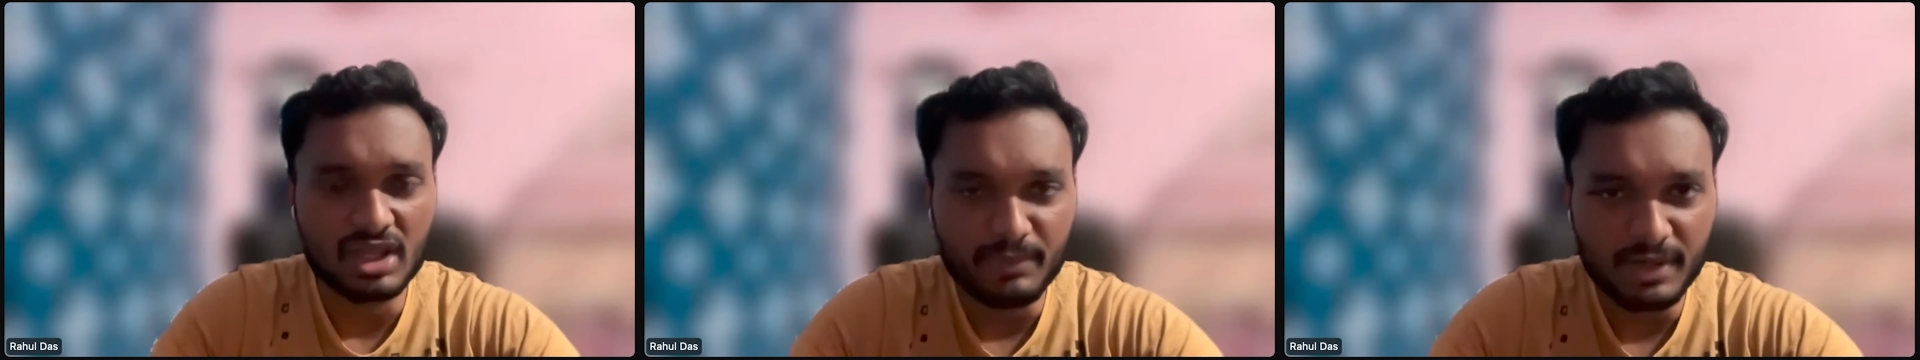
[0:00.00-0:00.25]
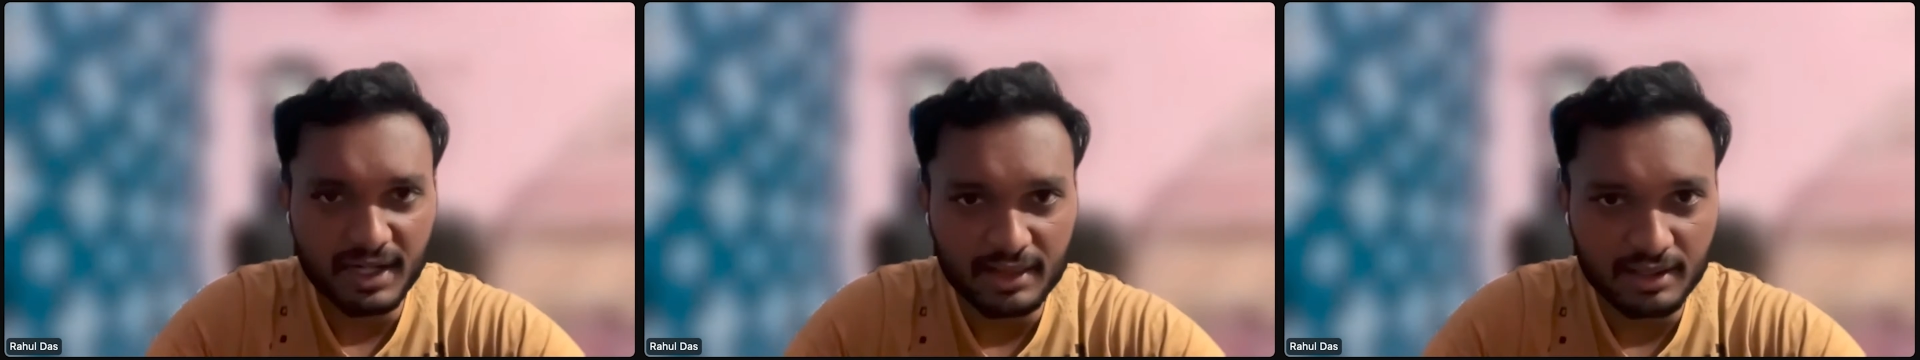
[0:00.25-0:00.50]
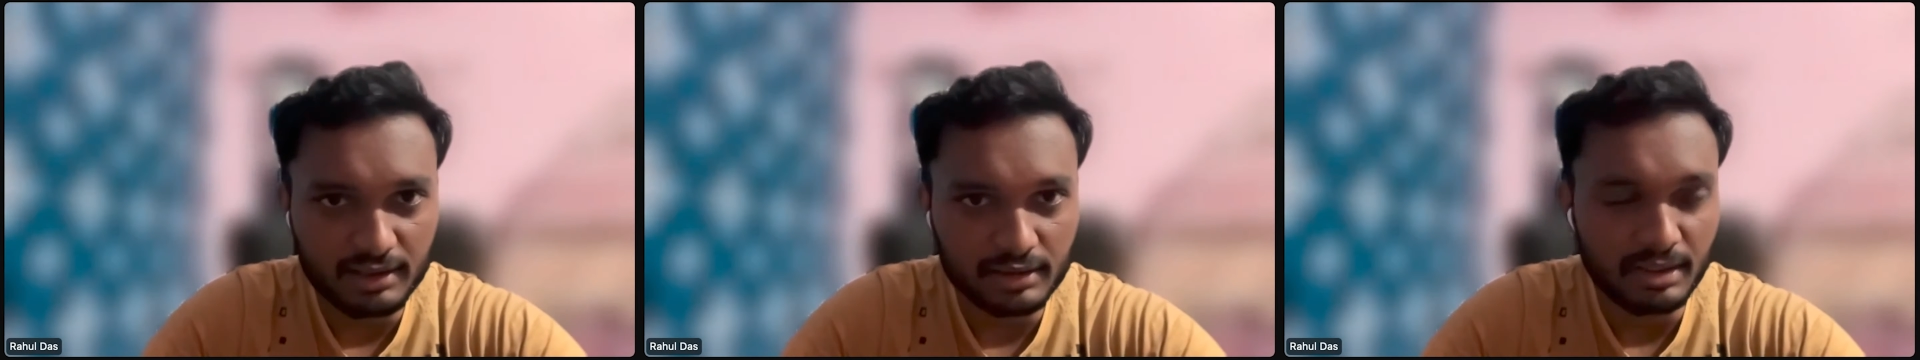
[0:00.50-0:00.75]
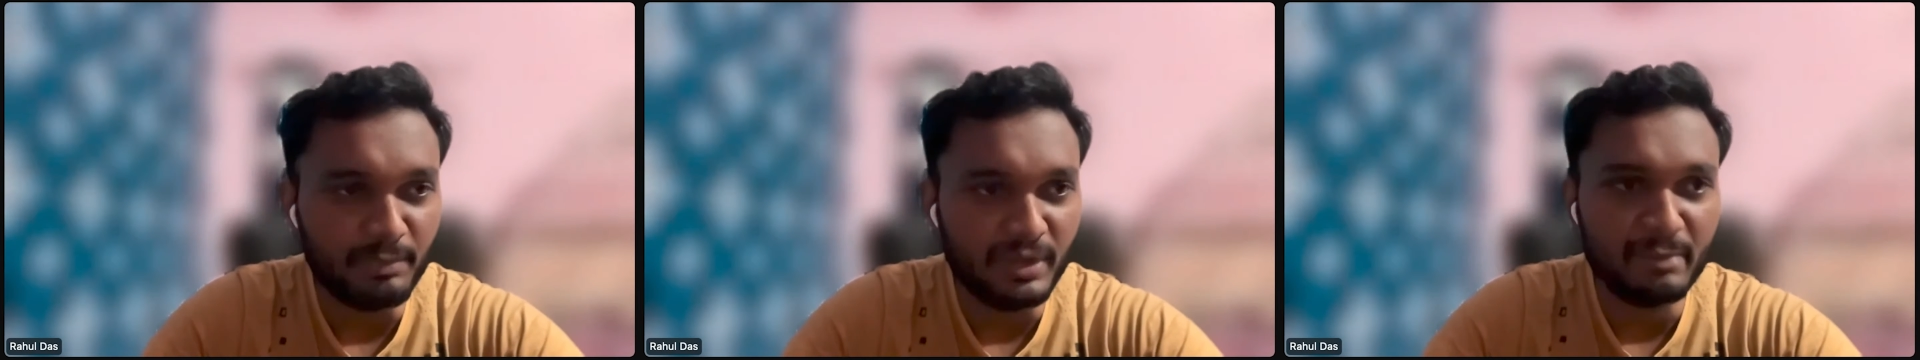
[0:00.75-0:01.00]
host
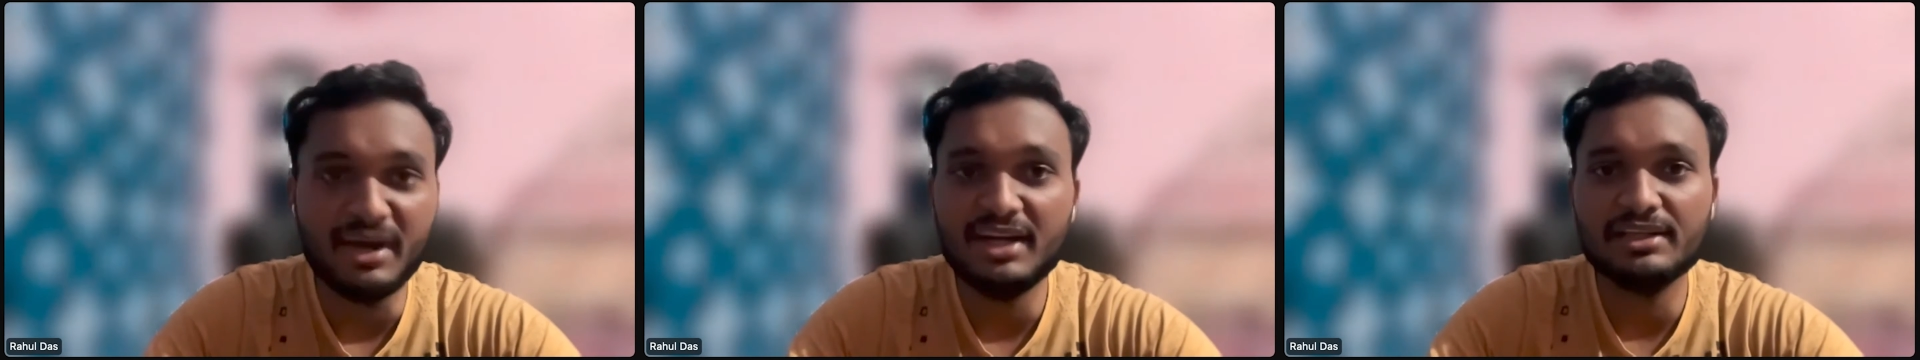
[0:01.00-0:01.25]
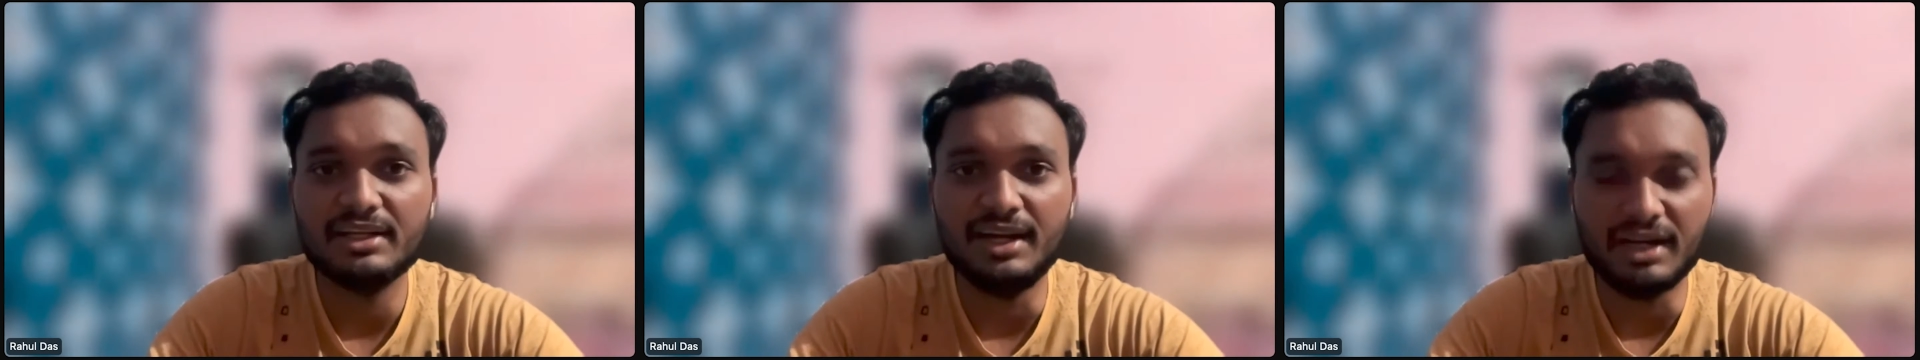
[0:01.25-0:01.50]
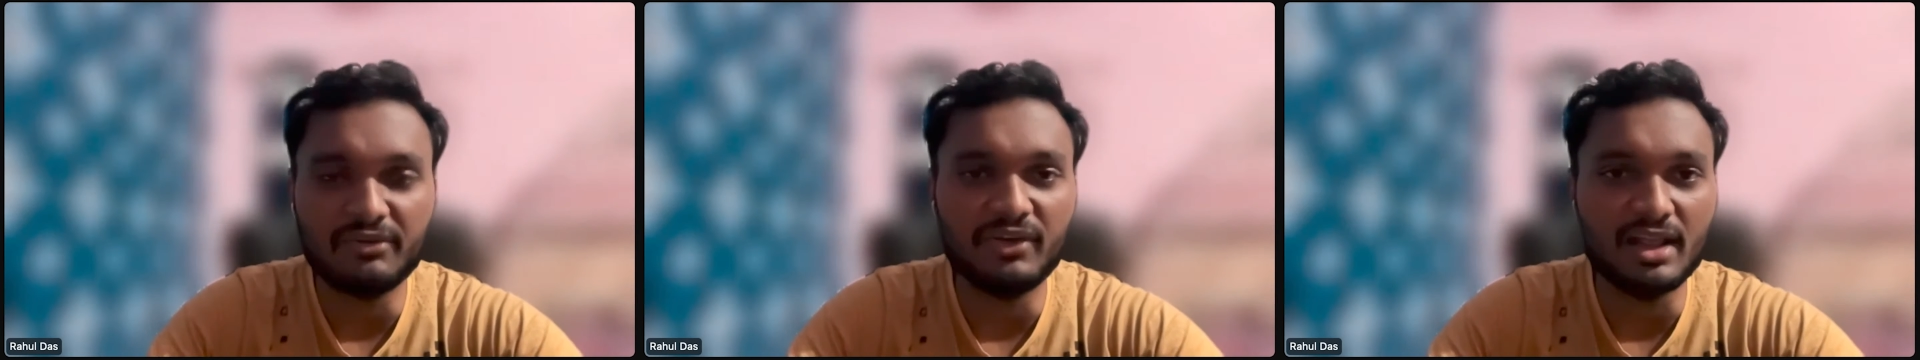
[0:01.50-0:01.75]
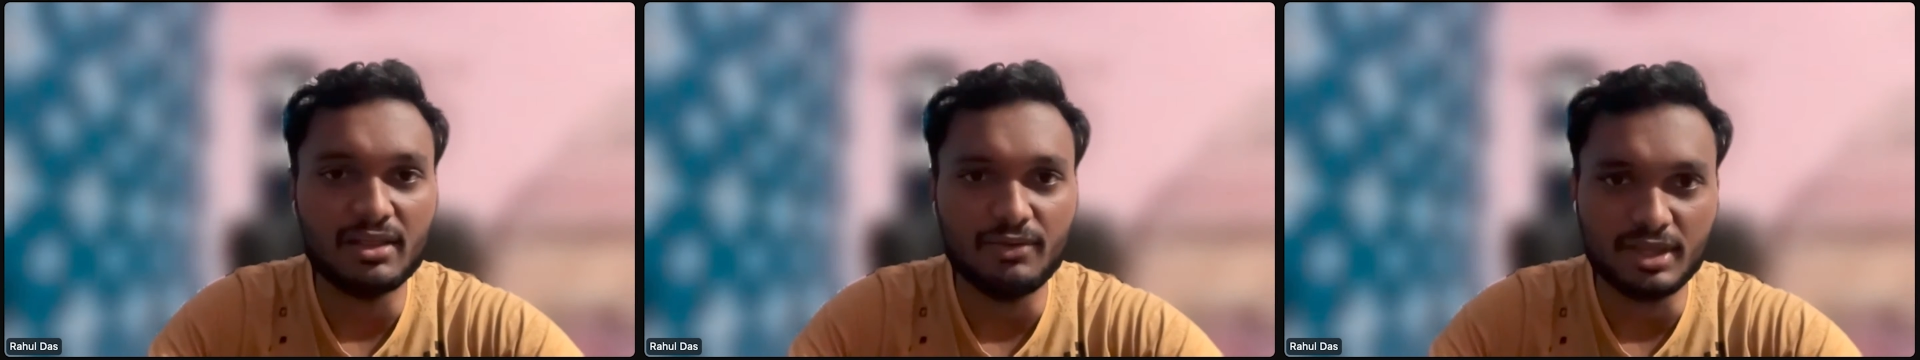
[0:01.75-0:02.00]
application implements an
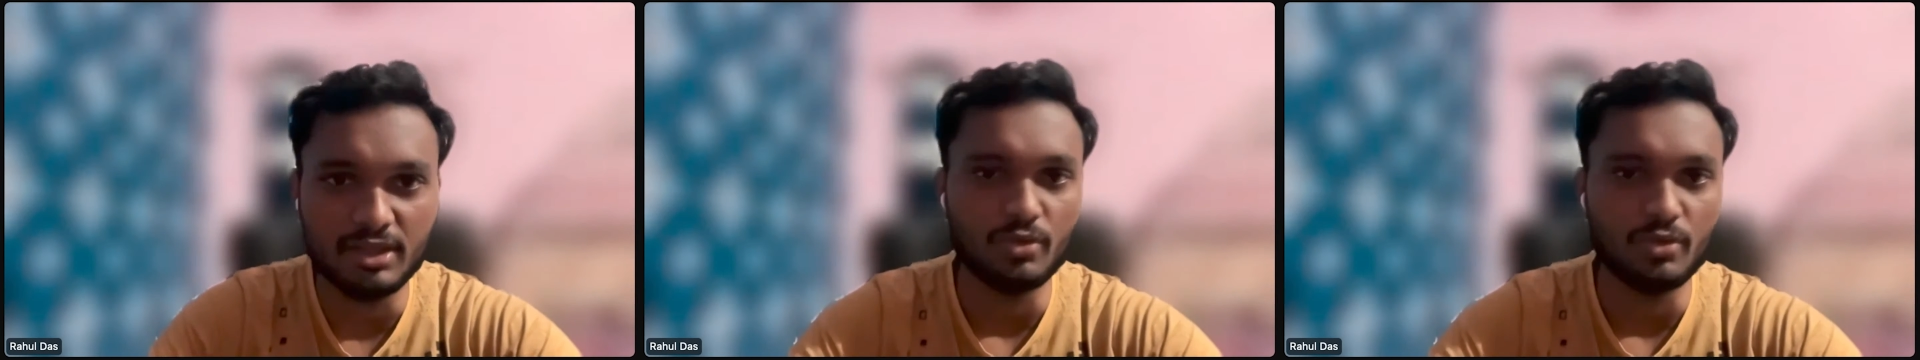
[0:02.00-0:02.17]
interface